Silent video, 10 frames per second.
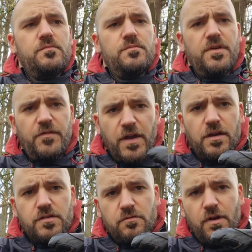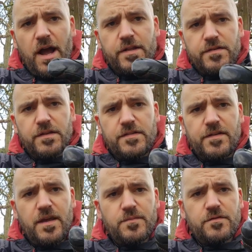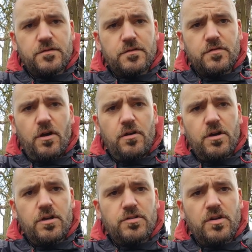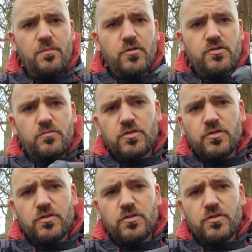my fingers are right to the tips. There's not much.